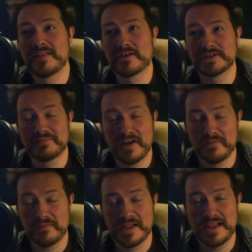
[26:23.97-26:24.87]
the ghost of Errol
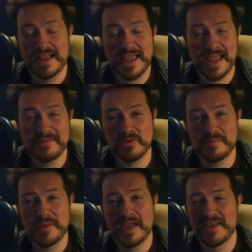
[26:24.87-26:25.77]
Flynn, came to
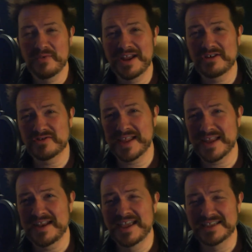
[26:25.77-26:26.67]
him. They went out
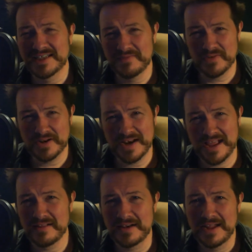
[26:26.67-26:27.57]
drinking. His liver couldn't
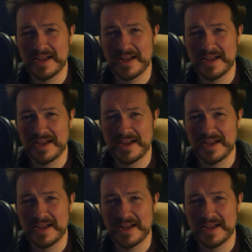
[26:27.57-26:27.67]
handle it.